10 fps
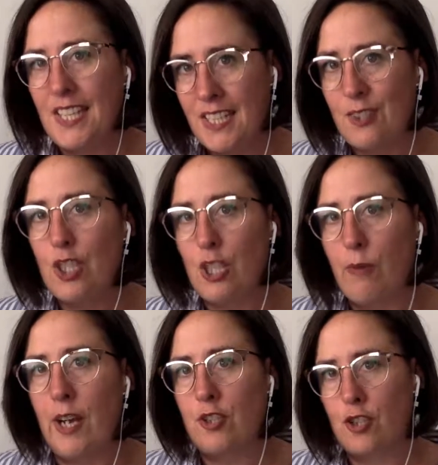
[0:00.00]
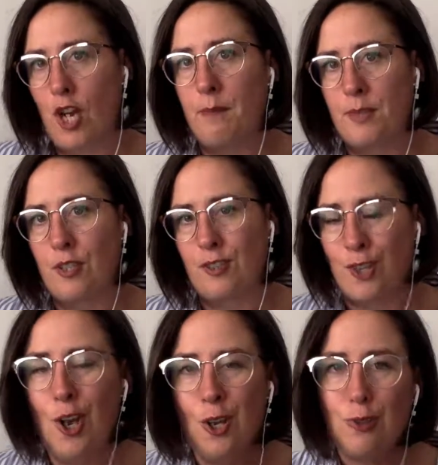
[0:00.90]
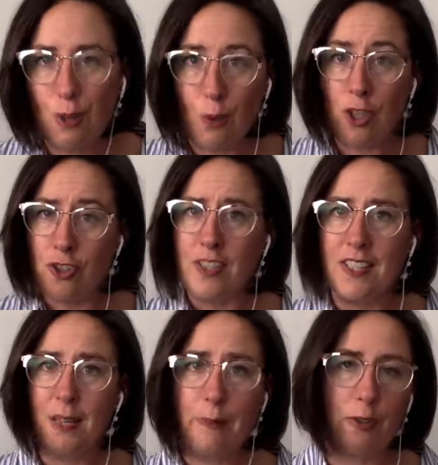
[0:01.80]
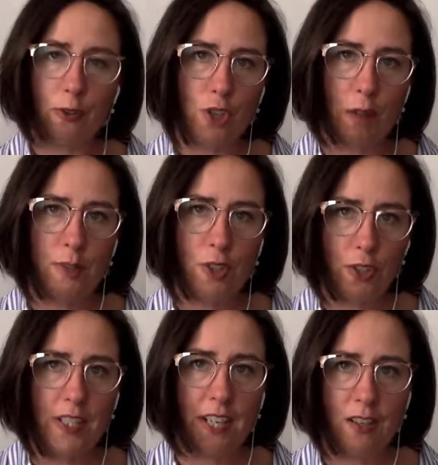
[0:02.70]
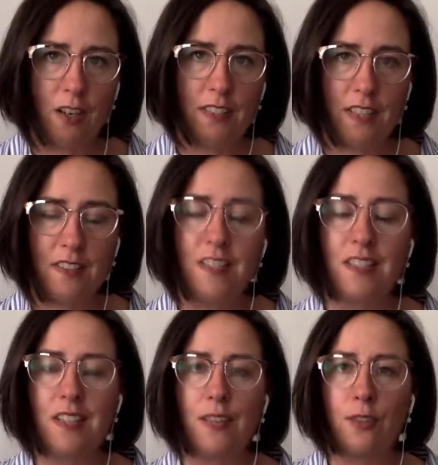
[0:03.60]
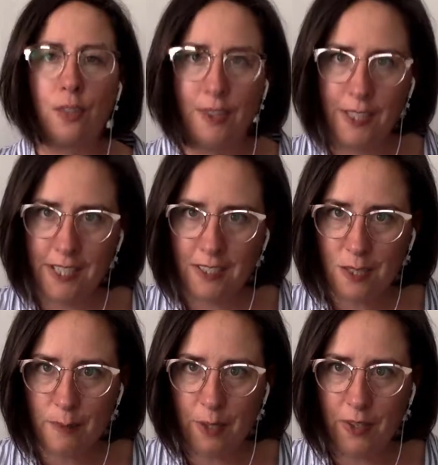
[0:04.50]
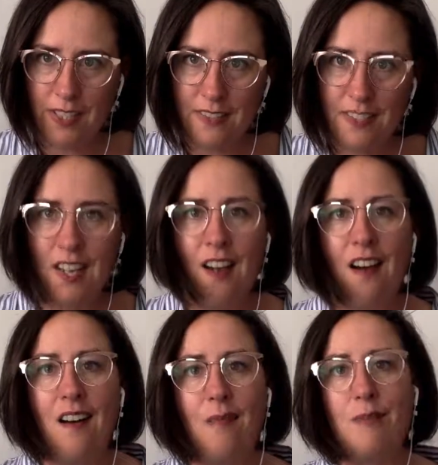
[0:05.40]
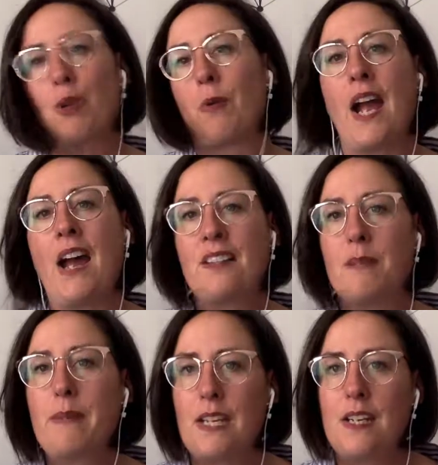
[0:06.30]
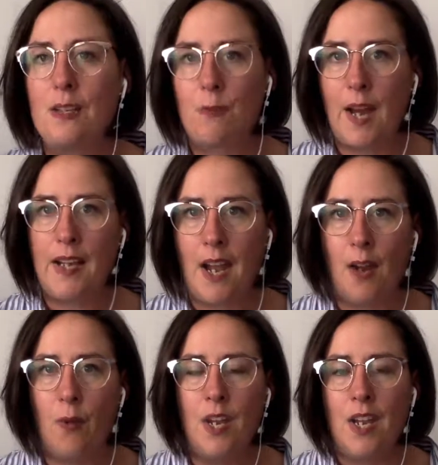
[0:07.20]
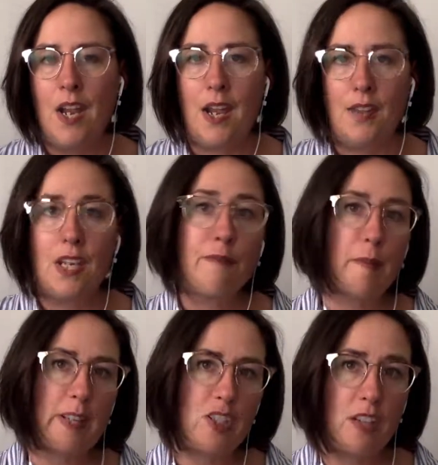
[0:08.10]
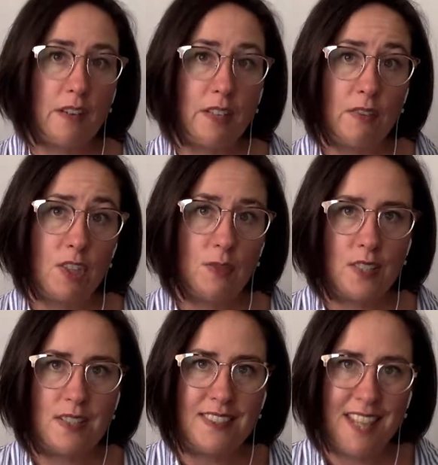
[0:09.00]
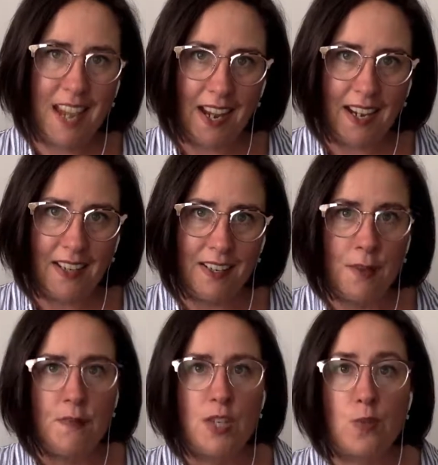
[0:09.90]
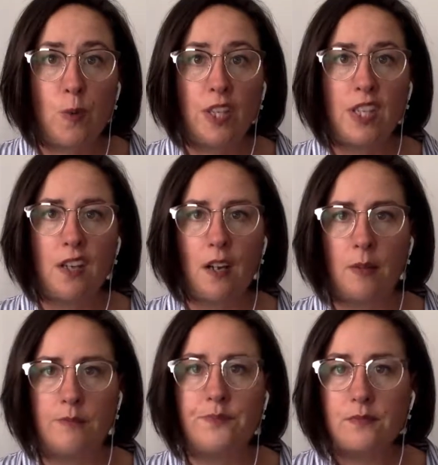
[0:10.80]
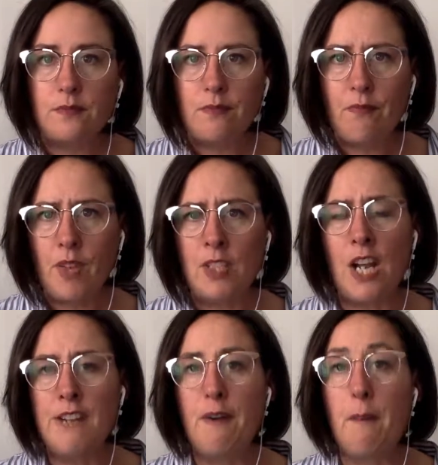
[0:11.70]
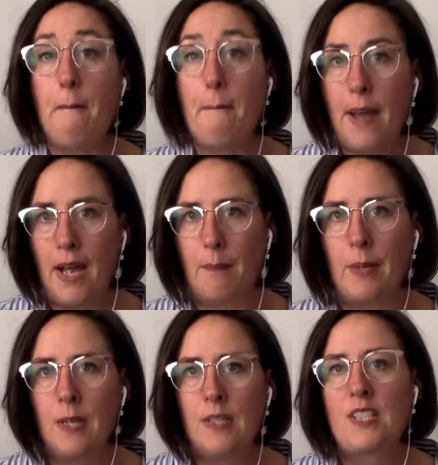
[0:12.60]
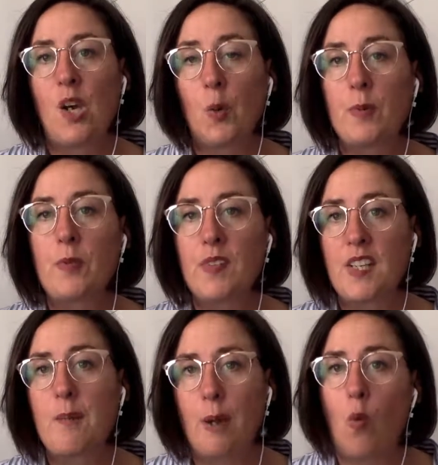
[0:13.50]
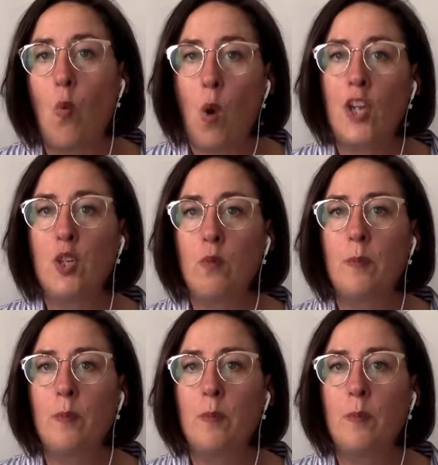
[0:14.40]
in the U.S. job search. So I want you to think about your job search in that context. This is a learning experience. You're at the beginning right now, and the information that I've given you today is really kind of a map to help you think about what you